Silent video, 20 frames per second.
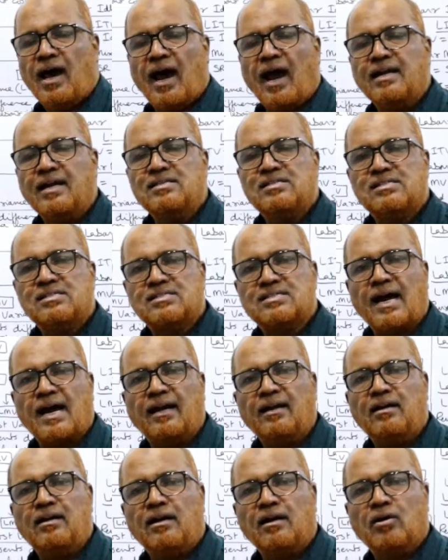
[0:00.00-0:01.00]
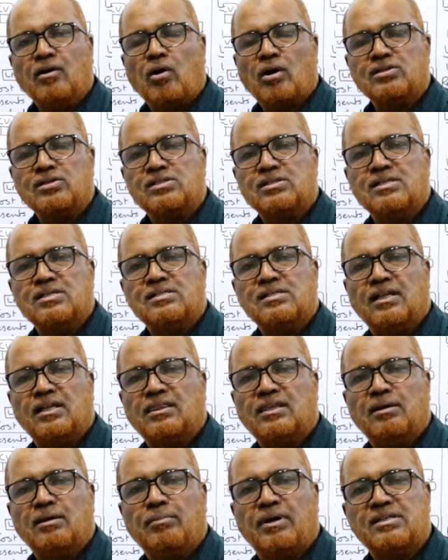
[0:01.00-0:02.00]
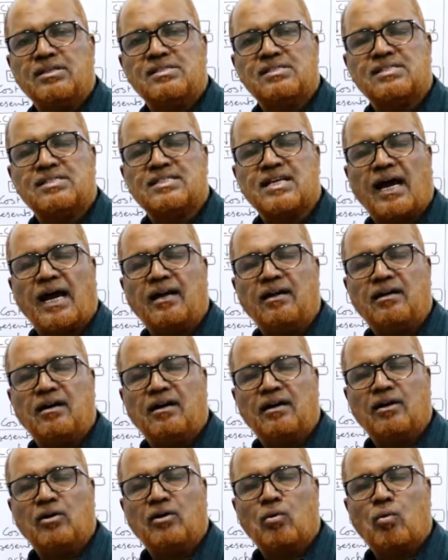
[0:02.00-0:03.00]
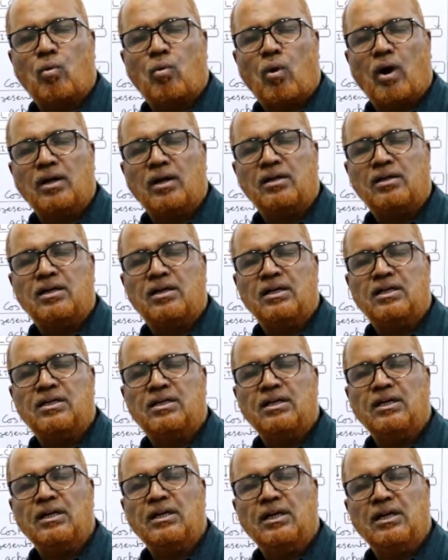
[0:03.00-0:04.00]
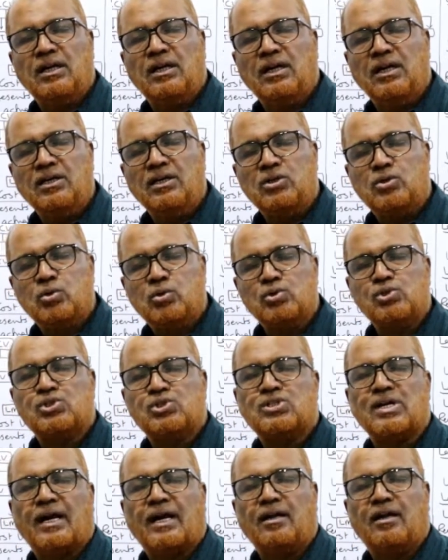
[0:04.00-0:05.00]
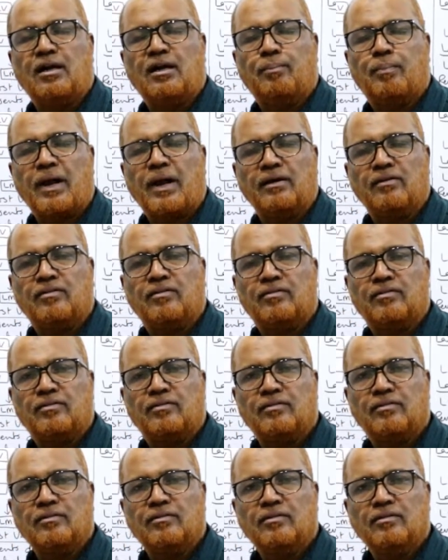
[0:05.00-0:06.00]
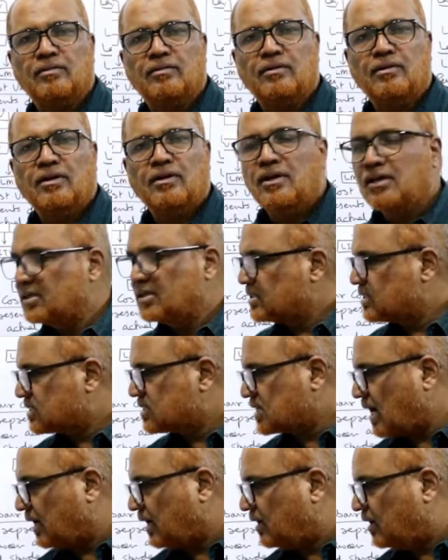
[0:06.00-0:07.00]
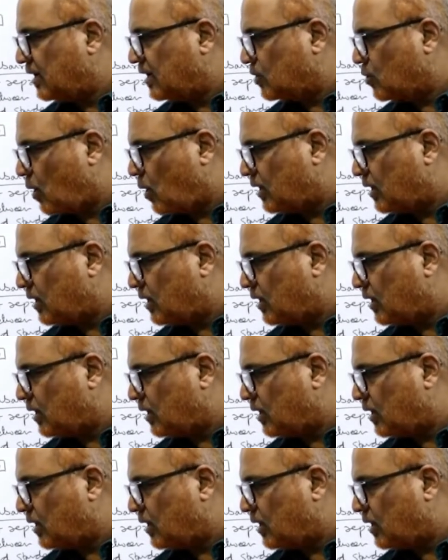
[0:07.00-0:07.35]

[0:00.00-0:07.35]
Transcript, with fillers: And standard cost is nothing but standard quantity into standard price. Standard